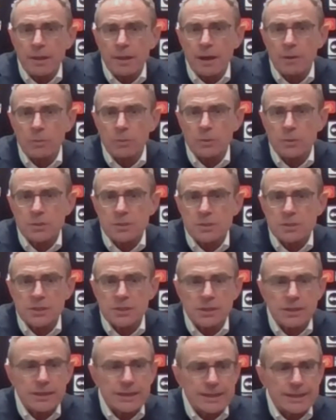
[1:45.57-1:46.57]
I was
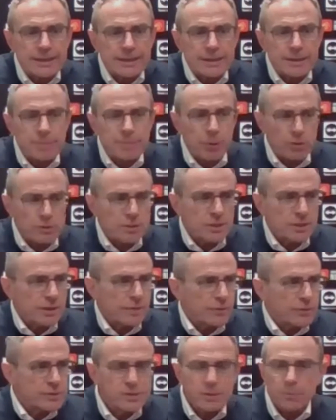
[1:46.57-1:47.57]
uh, uh,
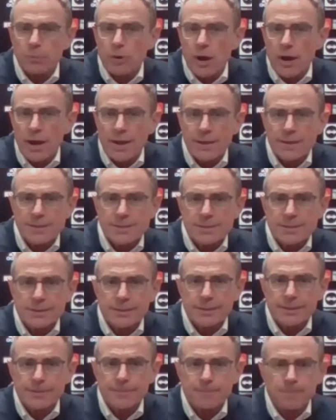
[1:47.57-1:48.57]
positively surprised
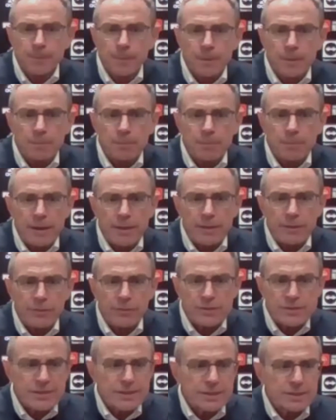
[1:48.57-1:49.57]
um, by the
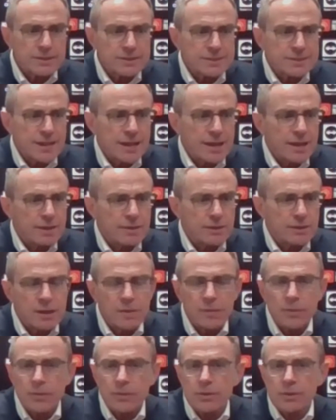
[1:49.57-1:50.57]
physical state
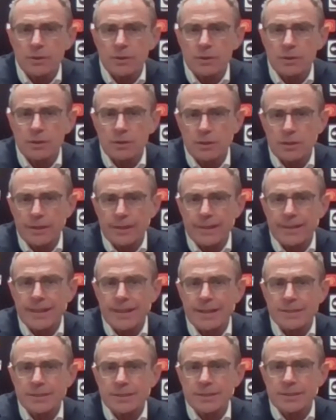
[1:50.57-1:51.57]
and uh, the
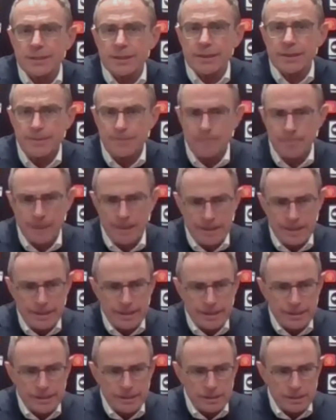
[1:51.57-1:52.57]
intensity.
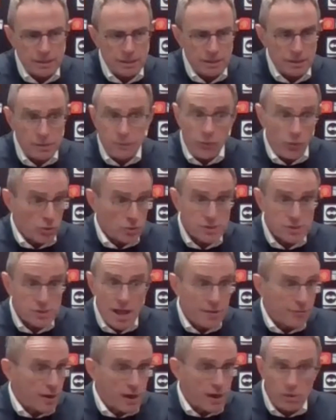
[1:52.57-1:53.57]
Uh, the first
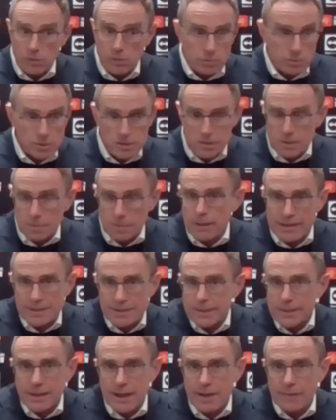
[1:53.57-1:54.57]
half hour was
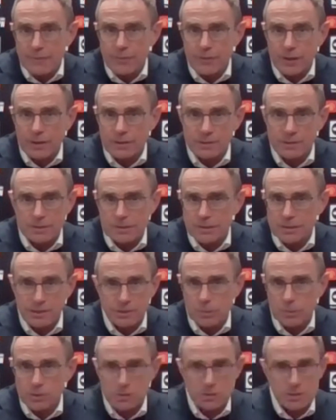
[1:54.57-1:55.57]
amazing. I felt it
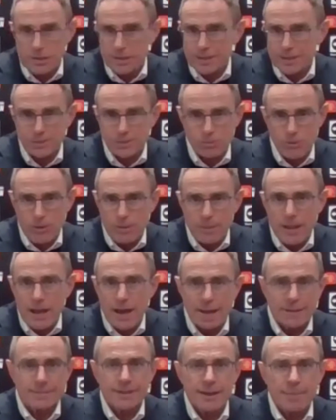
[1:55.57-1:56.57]
was extremely
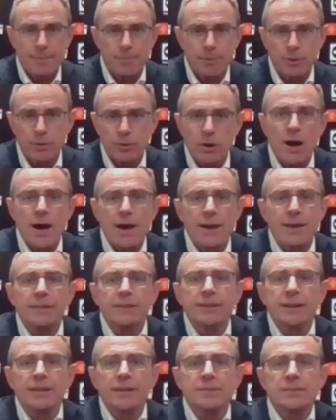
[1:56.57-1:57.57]
high tempo, high
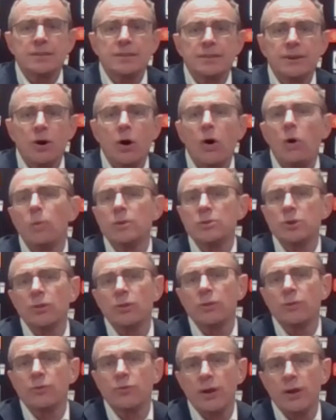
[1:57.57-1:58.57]
intensity, always on
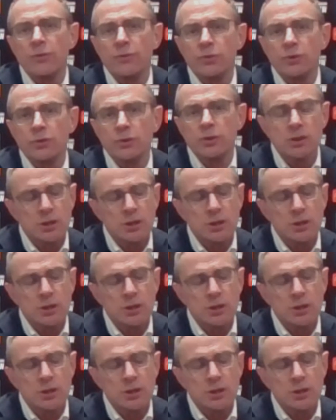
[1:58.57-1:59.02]
the front foot.